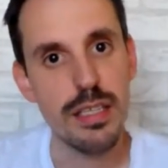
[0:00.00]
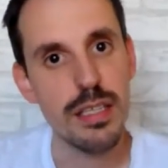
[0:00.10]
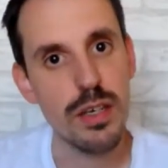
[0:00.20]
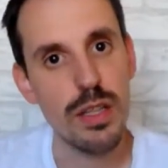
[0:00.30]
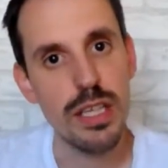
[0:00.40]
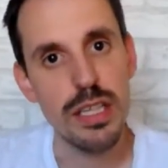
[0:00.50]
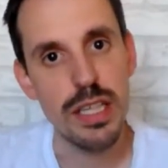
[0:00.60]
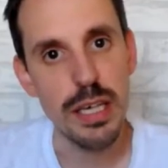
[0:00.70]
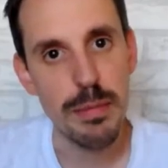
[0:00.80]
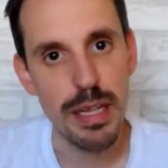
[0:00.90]
Kotlin
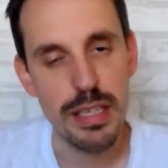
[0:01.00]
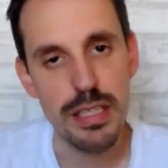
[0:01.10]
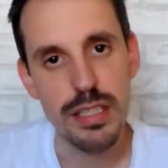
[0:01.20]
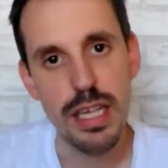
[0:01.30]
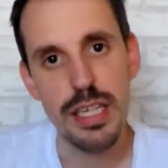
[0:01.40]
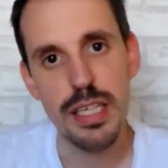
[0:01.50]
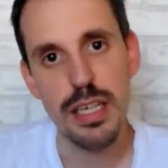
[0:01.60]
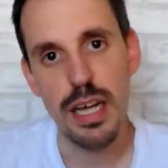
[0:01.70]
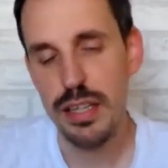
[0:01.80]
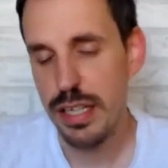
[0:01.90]
team and
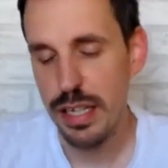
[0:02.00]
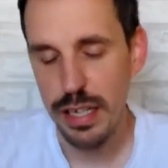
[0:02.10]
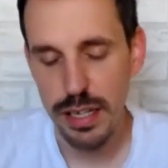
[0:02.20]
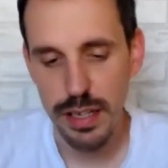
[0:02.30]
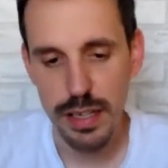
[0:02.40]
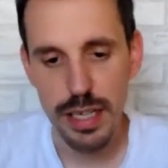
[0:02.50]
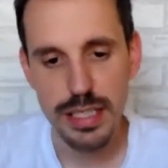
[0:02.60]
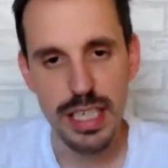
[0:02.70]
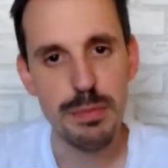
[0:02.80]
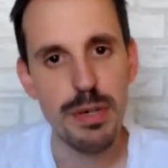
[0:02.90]
the
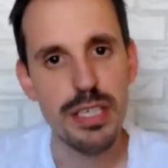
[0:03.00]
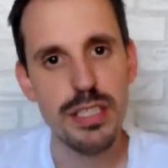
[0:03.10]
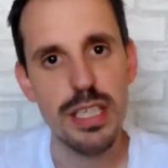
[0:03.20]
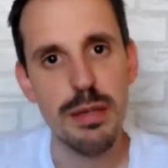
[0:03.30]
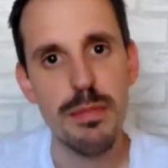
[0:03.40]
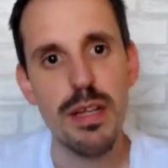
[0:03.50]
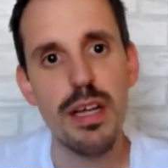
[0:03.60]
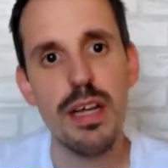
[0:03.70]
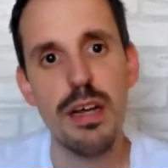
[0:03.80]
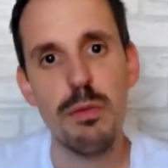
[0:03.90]
JetBrains team
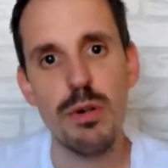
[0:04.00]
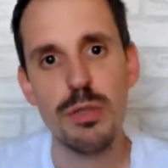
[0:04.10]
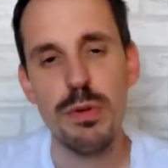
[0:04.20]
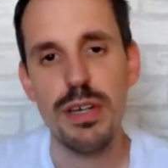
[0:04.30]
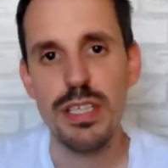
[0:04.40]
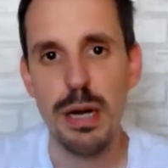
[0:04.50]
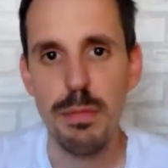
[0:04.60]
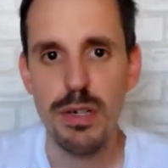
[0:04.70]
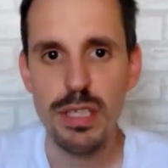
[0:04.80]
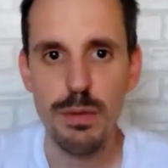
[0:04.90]
was very
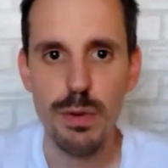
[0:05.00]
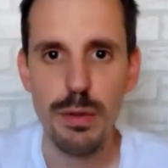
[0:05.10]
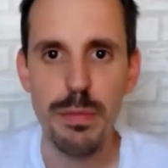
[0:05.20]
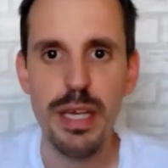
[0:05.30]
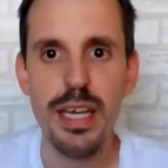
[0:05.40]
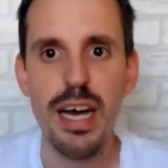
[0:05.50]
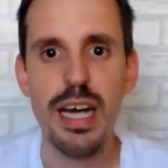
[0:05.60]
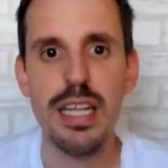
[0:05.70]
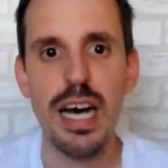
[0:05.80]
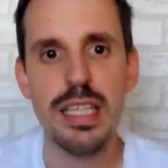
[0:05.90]
supportive with me
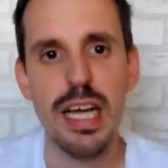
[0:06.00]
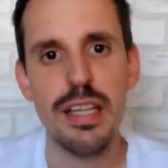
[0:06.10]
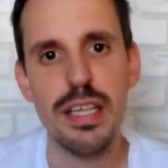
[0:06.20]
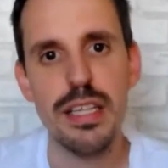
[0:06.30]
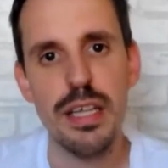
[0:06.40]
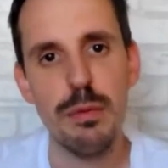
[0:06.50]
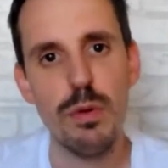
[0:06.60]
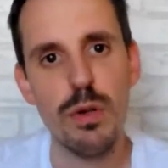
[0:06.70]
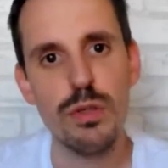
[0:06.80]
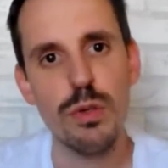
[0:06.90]
and added the
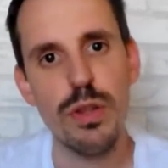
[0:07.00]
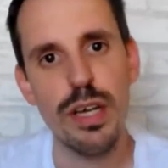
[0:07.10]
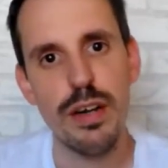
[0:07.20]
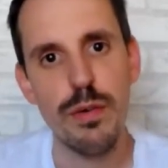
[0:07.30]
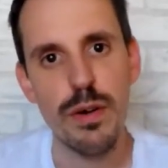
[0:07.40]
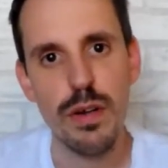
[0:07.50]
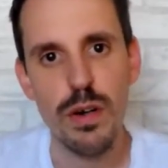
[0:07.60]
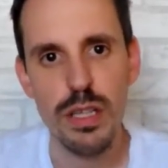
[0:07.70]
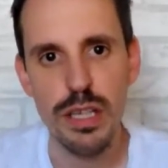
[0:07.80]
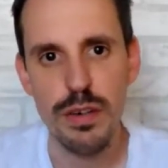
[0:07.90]
book to their
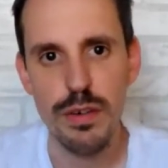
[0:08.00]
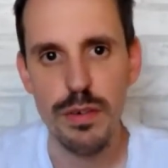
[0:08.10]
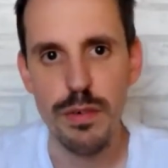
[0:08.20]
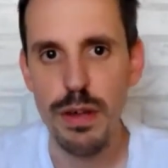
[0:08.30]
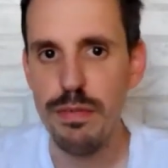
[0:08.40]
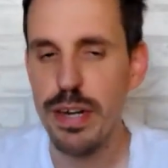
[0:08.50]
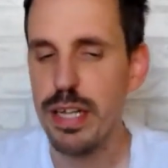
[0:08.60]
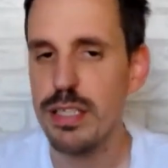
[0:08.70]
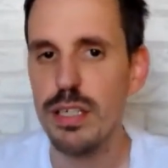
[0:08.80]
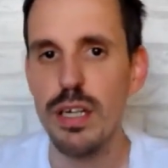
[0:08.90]
Kotlin
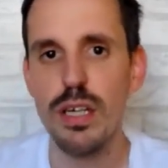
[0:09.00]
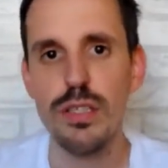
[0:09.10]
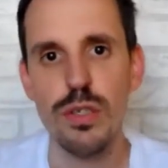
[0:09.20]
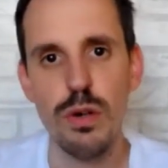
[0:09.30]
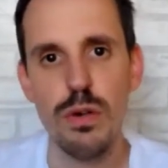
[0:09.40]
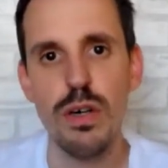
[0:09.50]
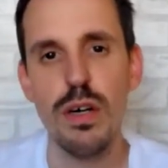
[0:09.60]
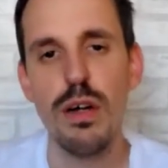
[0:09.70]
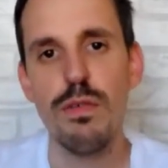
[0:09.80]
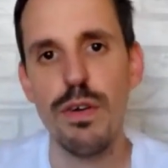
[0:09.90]
reference. So
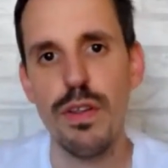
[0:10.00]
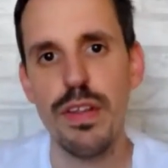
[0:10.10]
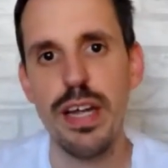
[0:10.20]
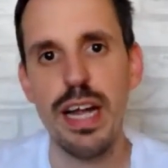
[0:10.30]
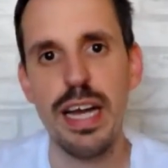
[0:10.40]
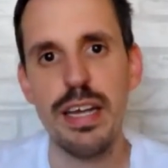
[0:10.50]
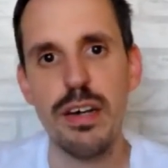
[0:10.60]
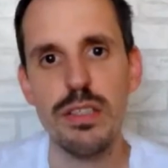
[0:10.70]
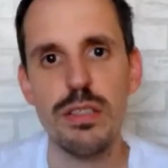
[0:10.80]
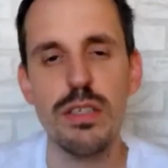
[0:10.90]
from there, I
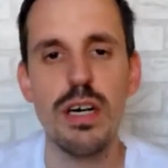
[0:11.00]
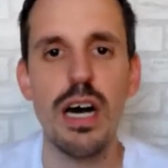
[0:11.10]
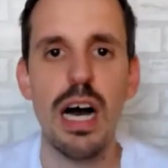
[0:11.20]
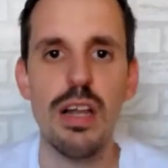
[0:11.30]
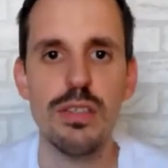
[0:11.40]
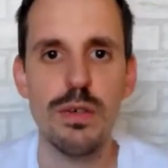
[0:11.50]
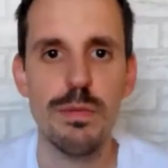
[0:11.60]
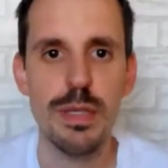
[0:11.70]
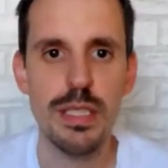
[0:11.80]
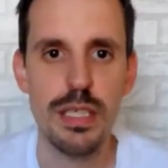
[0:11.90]
got a lot of
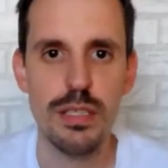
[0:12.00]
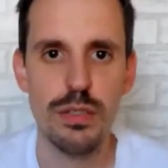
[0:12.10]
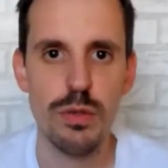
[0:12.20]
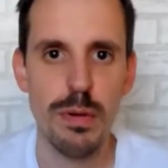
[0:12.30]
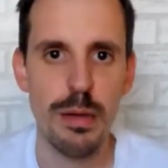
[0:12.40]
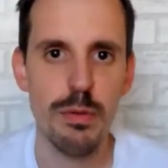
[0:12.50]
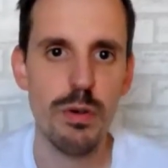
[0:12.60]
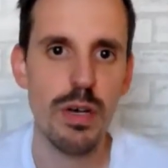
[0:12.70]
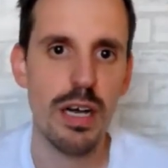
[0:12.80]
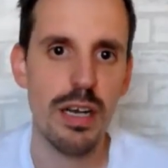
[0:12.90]
visits to my
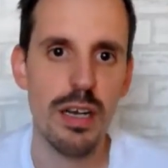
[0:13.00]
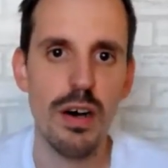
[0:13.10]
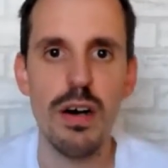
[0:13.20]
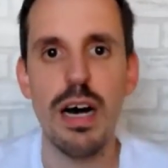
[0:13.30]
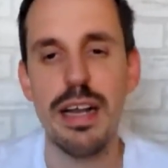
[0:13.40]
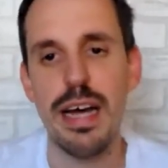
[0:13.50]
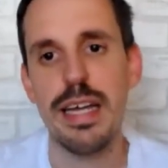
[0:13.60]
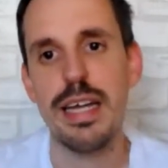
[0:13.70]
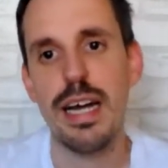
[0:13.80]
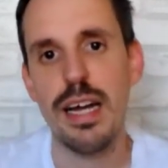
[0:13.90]
book, and
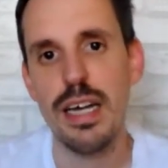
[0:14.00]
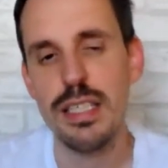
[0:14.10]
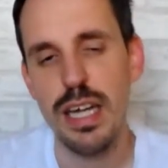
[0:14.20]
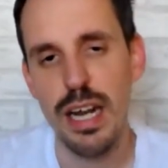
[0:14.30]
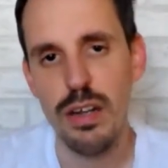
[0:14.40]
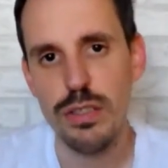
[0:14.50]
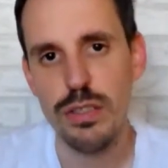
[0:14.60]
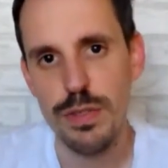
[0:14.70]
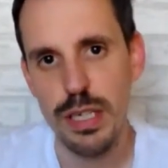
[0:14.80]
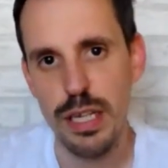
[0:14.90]
I can guess that a lot
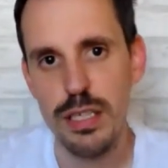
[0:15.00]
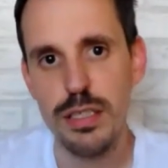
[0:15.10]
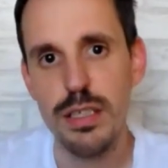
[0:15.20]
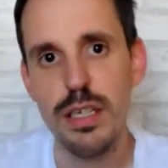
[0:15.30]
of sales.